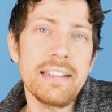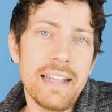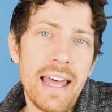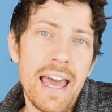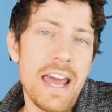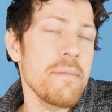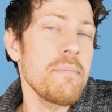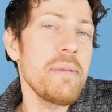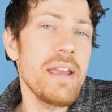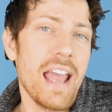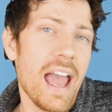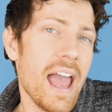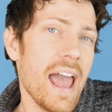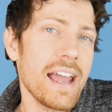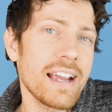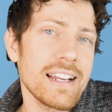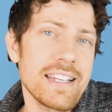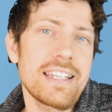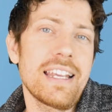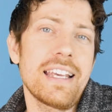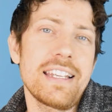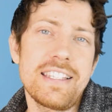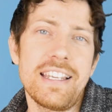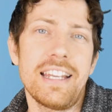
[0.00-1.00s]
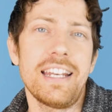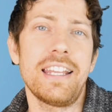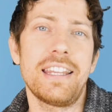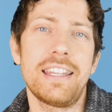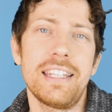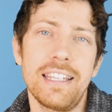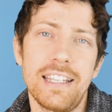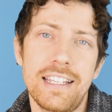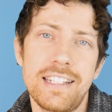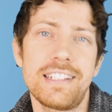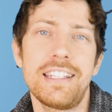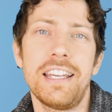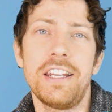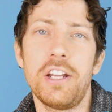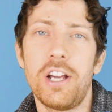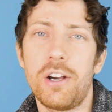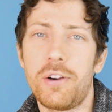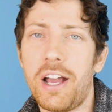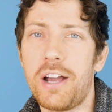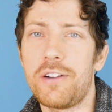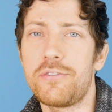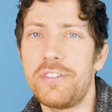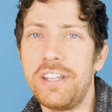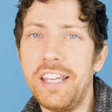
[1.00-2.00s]
let me access anything because they know
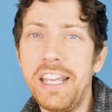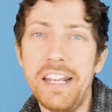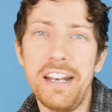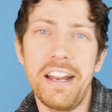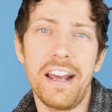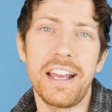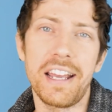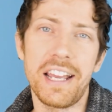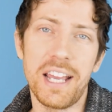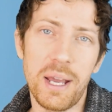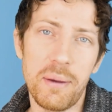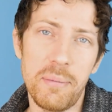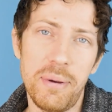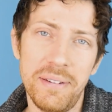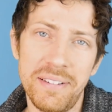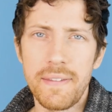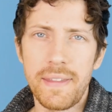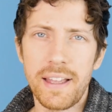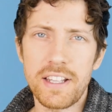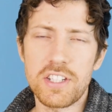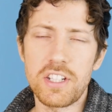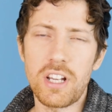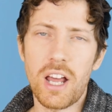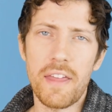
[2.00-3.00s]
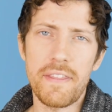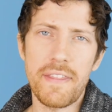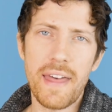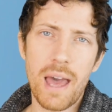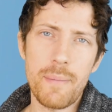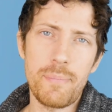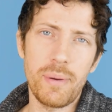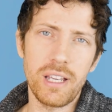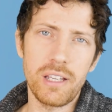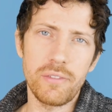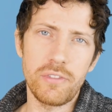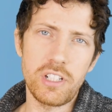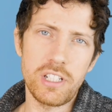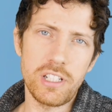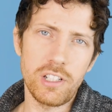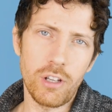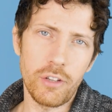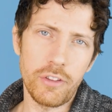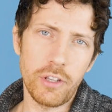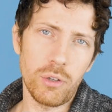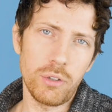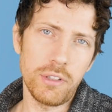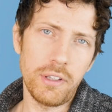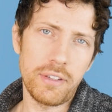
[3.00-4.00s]
how vegan I am. That's not that big of a deal.
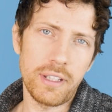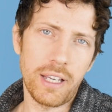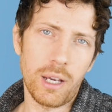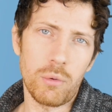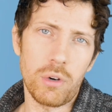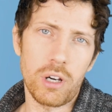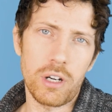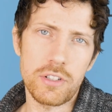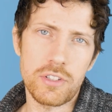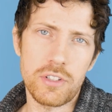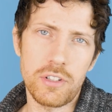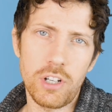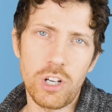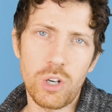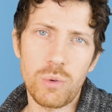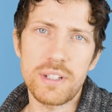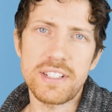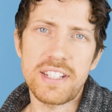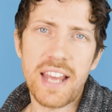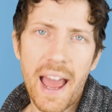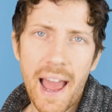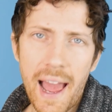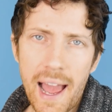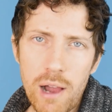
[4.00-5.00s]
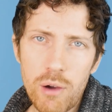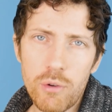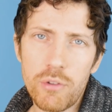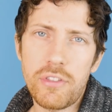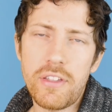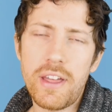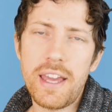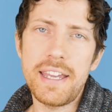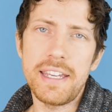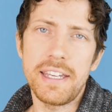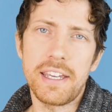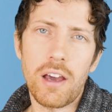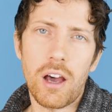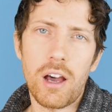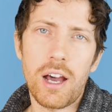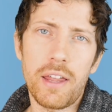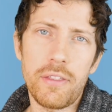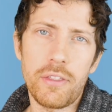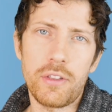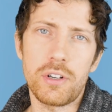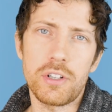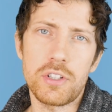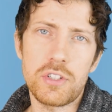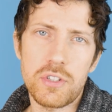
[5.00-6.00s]
The only thing I wanted to know was how they
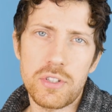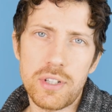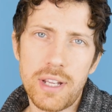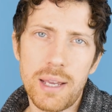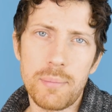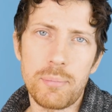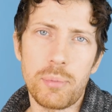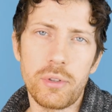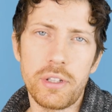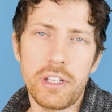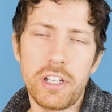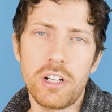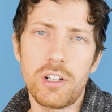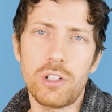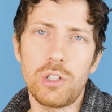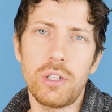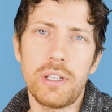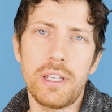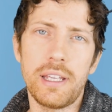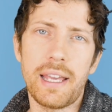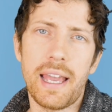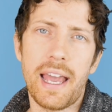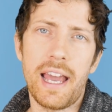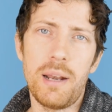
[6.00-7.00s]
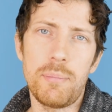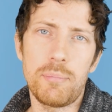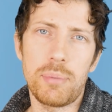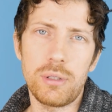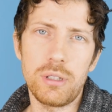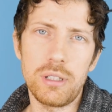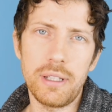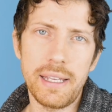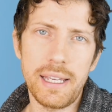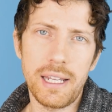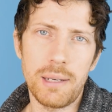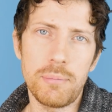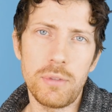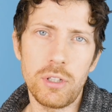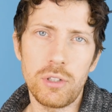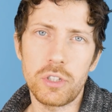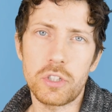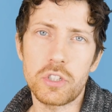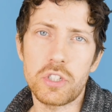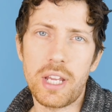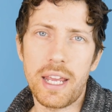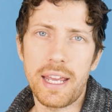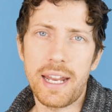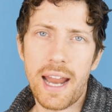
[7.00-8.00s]
got their sample here looking at plant
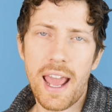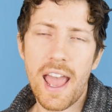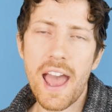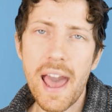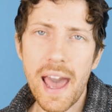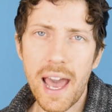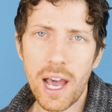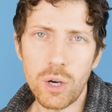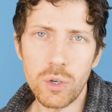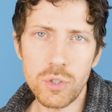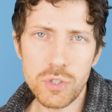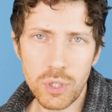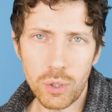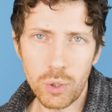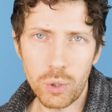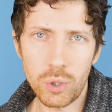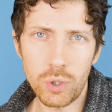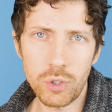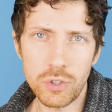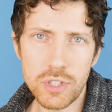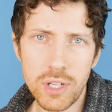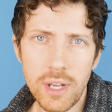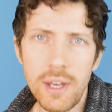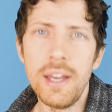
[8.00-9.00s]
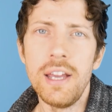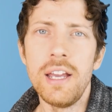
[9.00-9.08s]
milks and households,